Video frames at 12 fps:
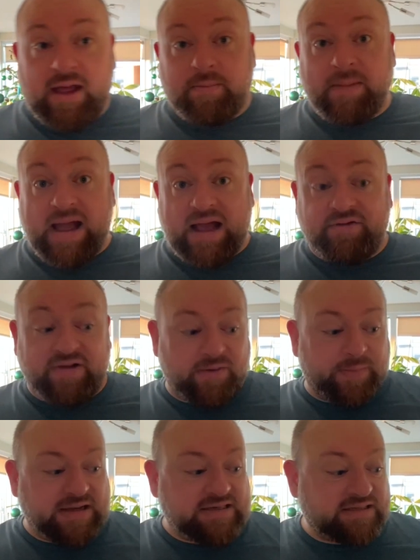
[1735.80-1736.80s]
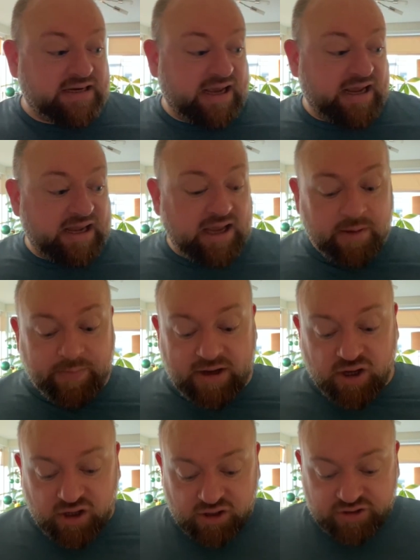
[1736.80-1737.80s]
my advent piece today
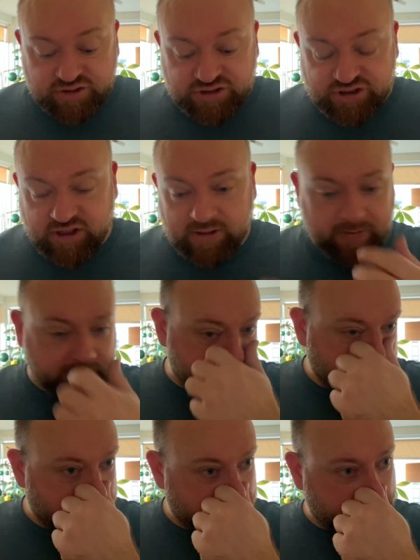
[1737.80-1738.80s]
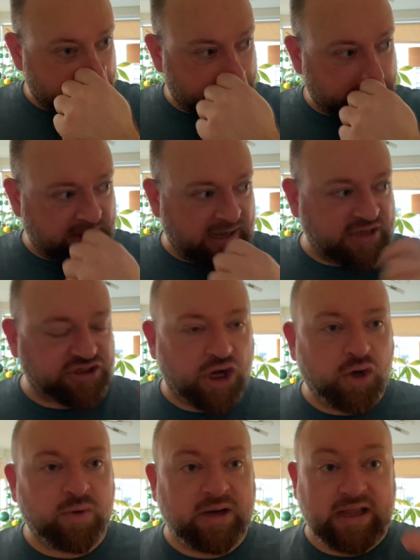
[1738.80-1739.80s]
because it's
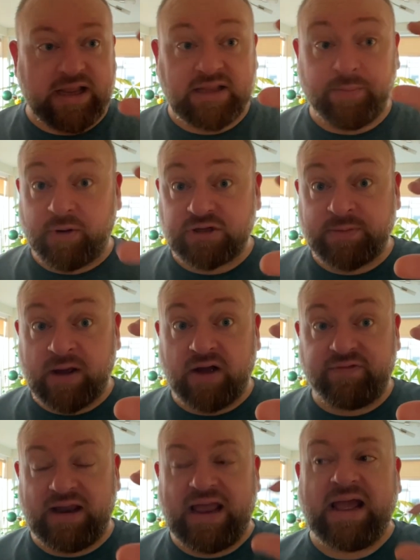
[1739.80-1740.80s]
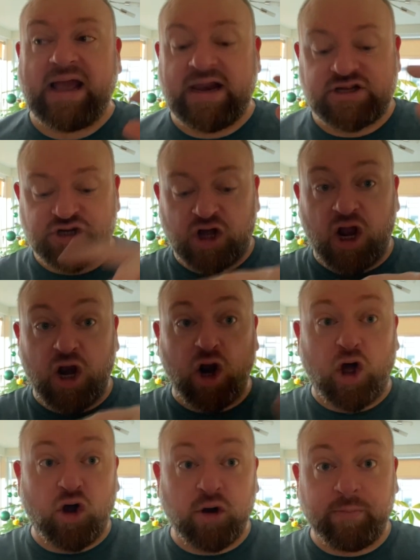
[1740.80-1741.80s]
only the bottom half of the leg and it's not a
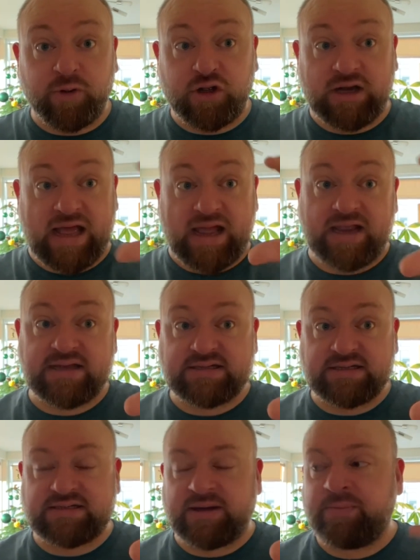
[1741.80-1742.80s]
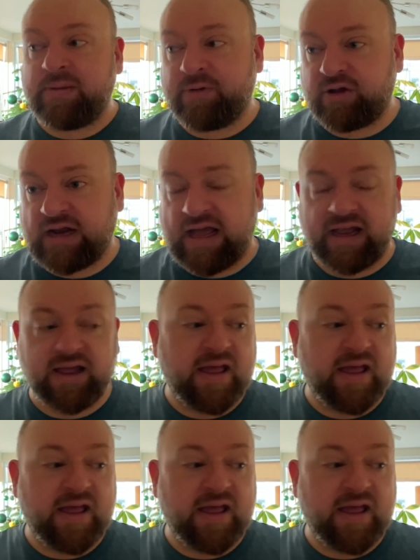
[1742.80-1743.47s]
long bird leg, it's a stumpy bird leg.